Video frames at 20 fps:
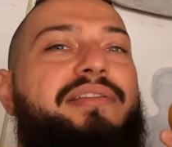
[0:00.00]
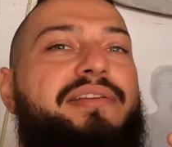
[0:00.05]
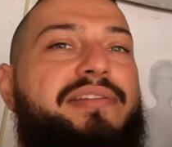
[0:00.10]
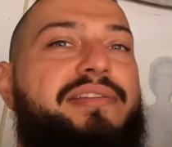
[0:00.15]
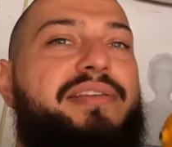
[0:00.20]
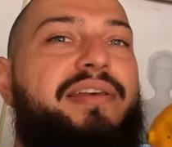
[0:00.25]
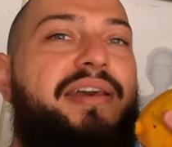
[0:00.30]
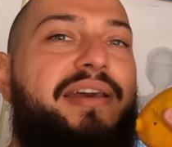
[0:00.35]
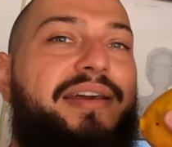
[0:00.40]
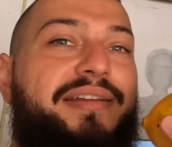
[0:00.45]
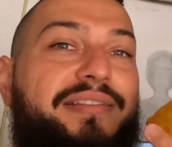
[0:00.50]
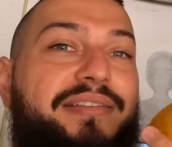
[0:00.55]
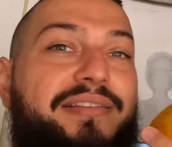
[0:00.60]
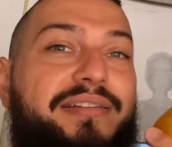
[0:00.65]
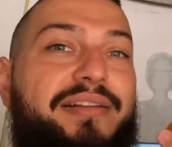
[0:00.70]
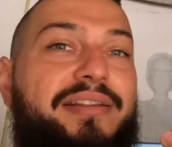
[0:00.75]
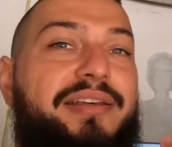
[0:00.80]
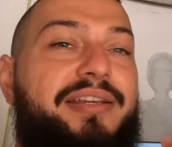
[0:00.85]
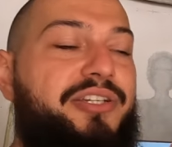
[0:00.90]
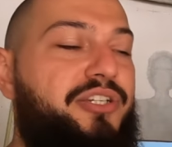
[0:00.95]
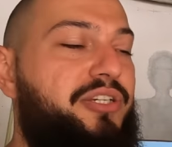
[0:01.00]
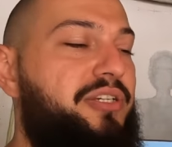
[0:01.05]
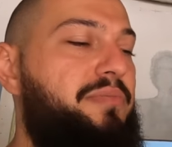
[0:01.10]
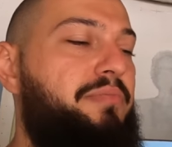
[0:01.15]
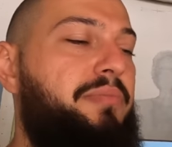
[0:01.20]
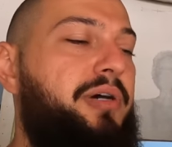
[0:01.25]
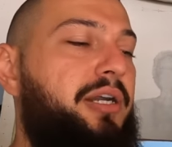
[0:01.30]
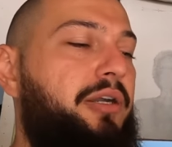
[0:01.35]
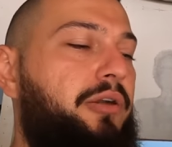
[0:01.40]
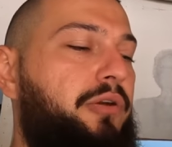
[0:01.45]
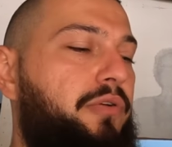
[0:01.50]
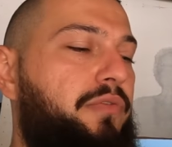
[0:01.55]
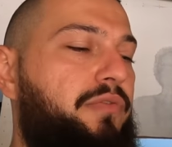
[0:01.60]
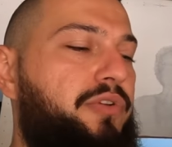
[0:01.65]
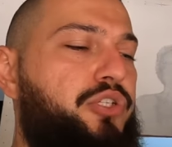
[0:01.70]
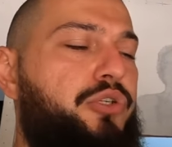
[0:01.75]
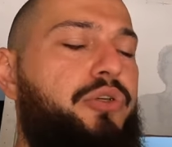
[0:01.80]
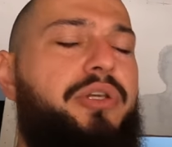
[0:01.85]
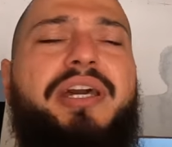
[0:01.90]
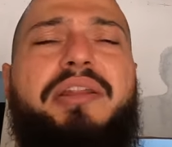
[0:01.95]
This delicious mango,
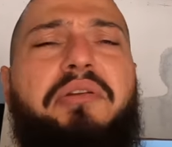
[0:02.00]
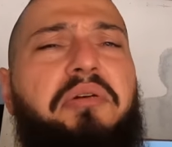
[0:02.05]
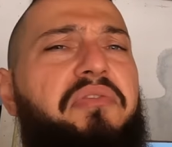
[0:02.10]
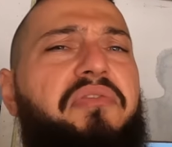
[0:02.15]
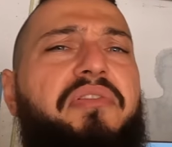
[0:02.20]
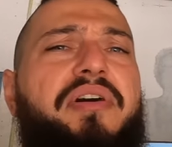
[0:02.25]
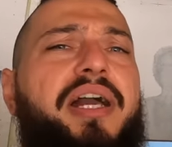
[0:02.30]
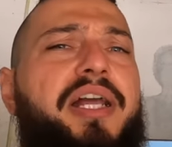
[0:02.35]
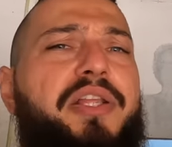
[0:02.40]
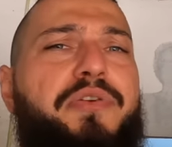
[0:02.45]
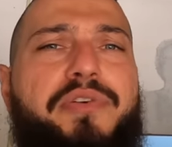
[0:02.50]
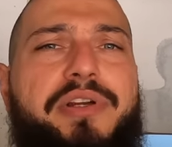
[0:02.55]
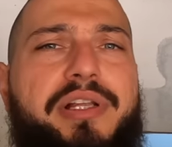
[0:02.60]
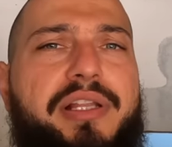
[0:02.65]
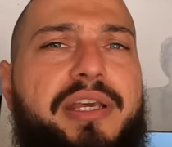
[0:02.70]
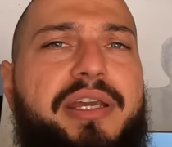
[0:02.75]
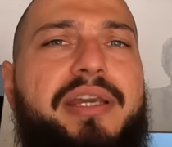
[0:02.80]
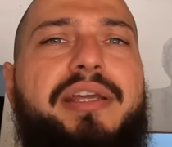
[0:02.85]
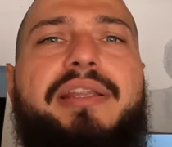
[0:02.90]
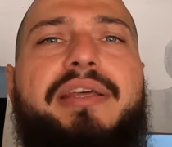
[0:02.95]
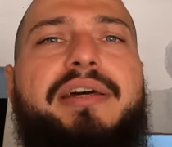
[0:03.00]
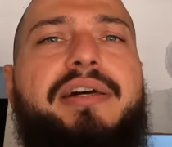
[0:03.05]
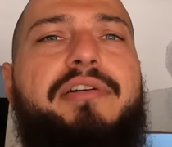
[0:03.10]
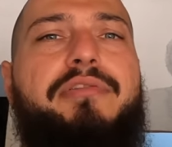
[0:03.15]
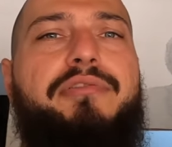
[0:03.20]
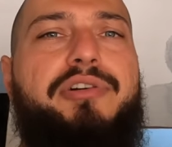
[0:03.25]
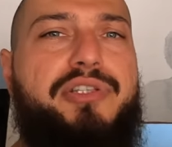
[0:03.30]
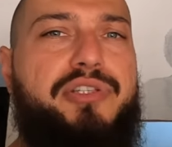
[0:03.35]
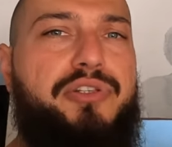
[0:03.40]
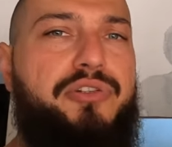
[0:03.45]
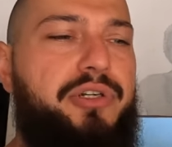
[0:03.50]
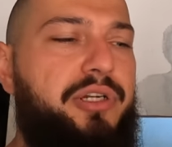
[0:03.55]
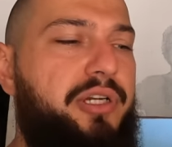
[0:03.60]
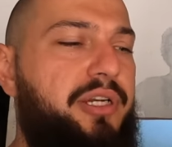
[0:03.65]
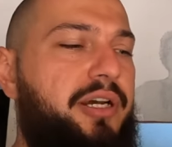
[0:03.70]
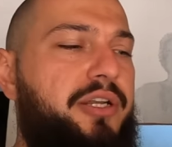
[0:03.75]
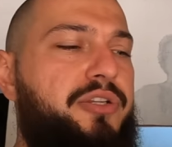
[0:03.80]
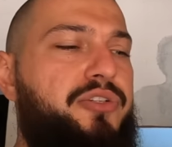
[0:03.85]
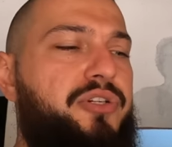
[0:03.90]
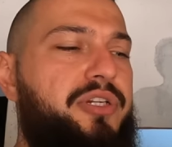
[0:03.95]
which you cannot find really in Western
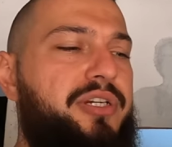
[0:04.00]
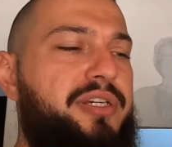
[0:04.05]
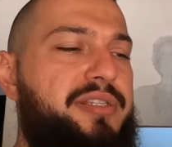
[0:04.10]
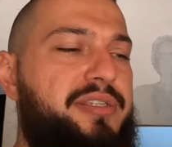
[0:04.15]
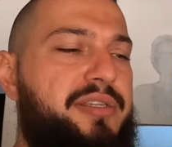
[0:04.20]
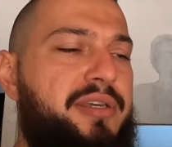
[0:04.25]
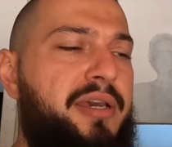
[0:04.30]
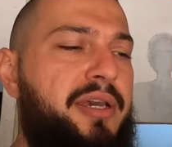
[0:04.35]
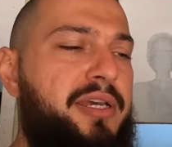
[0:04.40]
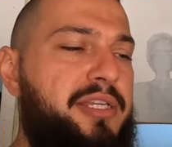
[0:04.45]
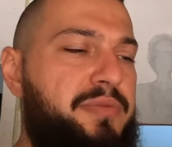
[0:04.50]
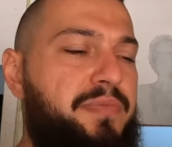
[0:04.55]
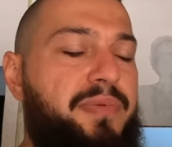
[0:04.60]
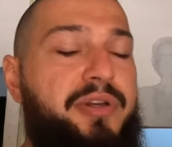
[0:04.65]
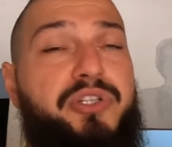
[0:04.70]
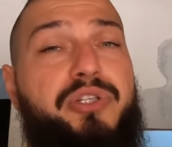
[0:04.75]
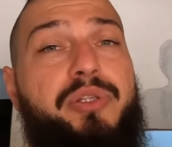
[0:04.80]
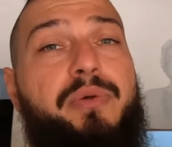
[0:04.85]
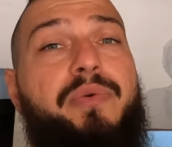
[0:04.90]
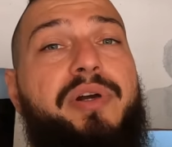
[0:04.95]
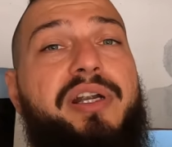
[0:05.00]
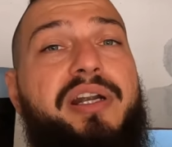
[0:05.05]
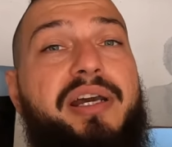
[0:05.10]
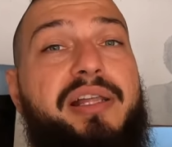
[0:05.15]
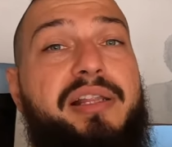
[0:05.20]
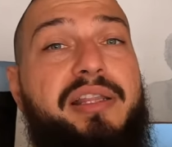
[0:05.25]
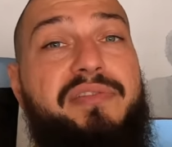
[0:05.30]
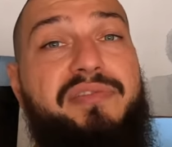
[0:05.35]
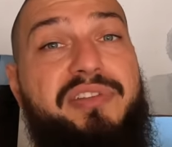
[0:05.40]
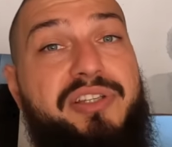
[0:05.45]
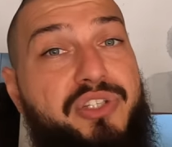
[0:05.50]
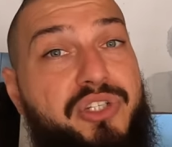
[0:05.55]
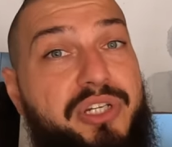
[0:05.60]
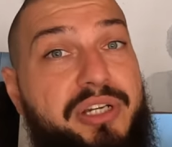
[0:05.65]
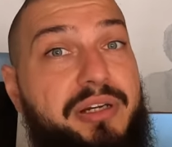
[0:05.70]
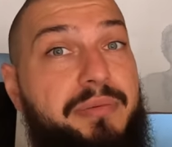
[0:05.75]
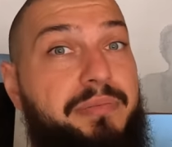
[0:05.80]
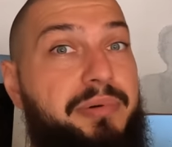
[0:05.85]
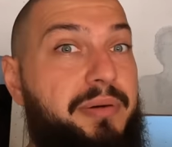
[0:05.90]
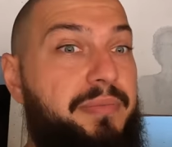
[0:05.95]
countries, especially where I lived in Czech
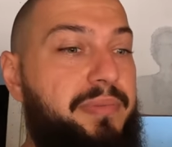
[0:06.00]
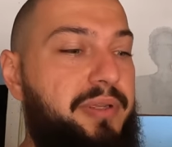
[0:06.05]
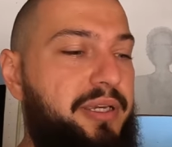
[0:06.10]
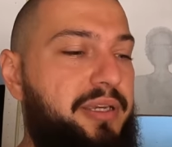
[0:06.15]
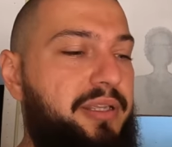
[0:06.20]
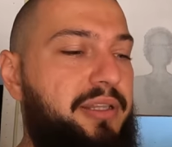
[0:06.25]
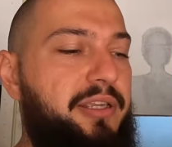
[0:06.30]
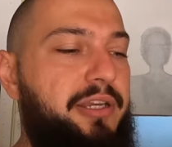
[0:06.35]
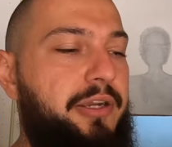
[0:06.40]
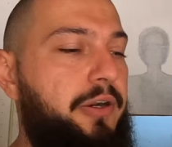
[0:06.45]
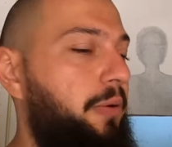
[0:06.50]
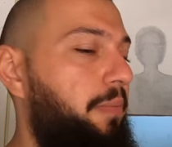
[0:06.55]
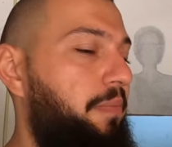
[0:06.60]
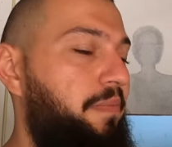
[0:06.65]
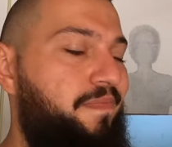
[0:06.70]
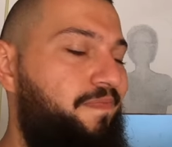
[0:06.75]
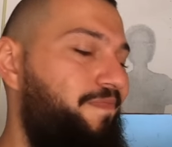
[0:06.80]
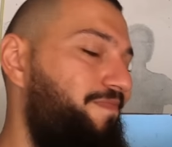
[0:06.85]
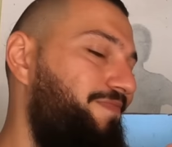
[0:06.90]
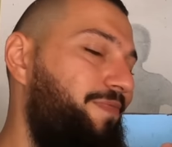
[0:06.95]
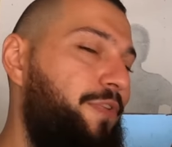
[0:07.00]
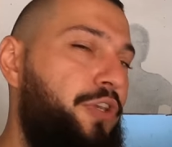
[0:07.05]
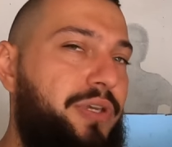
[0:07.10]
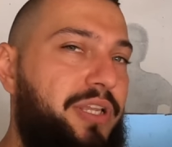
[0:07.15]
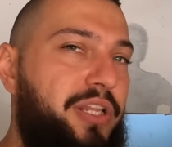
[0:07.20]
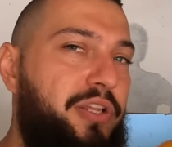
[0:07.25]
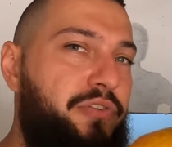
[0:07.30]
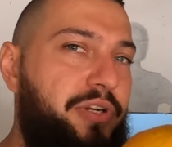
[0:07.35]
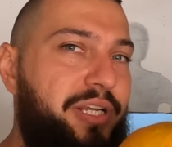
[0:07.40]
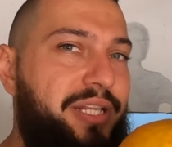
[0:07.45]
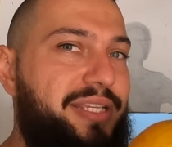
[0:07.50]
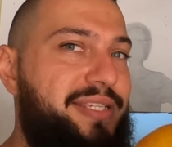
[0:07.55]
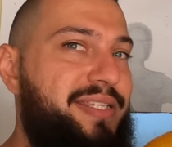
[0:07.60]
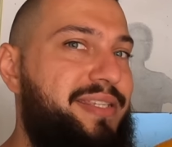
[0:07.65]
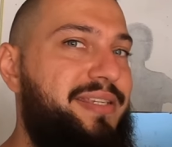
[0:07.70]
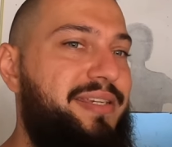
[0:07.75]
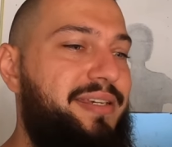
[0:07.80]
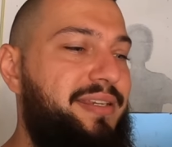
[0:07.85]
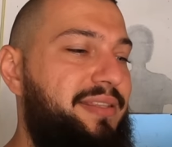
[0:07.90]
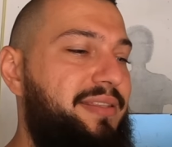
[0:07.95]
Republic, in Europe. You cannot really
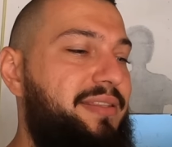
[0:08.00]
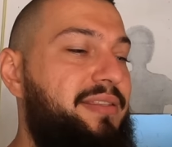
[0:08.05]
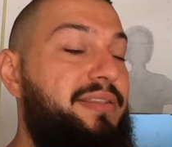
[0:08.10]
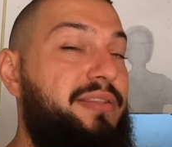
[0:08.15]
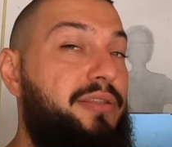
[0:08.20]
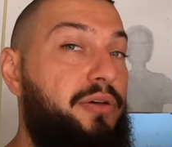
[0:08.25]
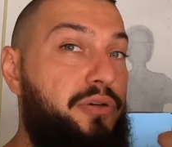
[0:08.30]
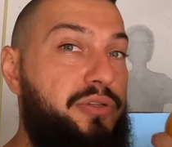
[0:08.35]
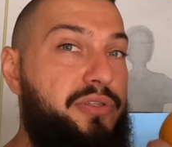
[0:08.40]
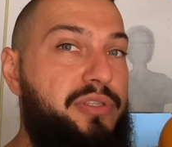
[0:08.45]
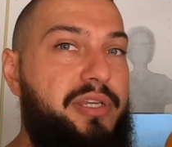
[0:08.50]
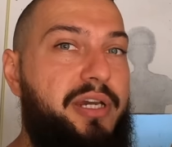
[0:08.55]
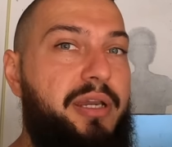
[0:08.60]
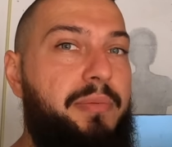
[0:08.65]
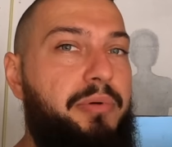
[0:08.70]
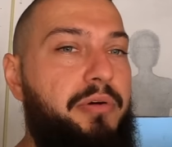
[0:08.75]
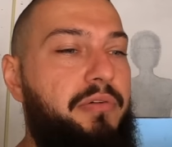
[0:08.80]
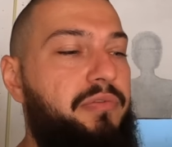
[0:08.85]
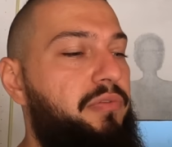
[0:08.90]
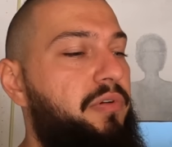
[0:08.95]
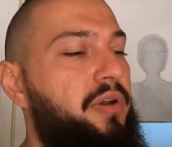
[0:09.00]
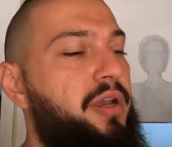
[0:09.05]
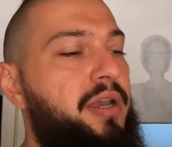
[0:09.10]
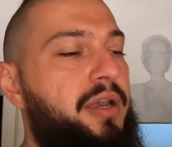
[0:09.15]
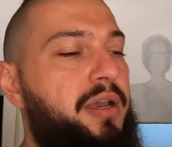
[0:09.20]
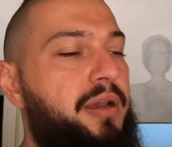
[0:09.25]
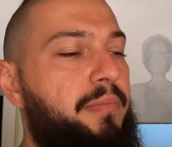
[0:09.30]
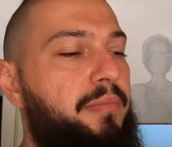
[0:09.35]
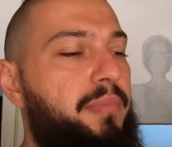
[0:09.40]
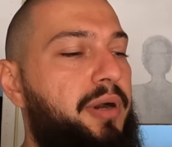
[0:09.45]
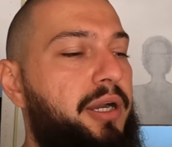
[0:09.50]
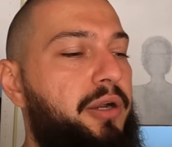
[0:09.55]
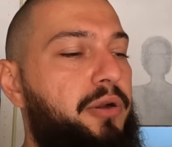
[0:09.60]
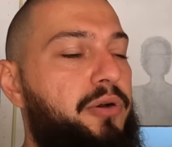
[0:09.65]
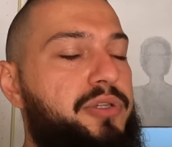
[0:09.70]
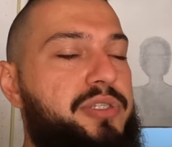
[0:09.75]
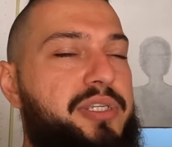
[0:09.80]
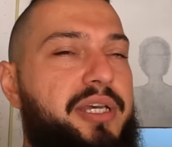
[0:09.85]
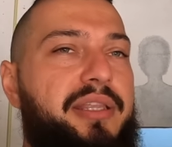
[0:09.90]
see those type of mangoes.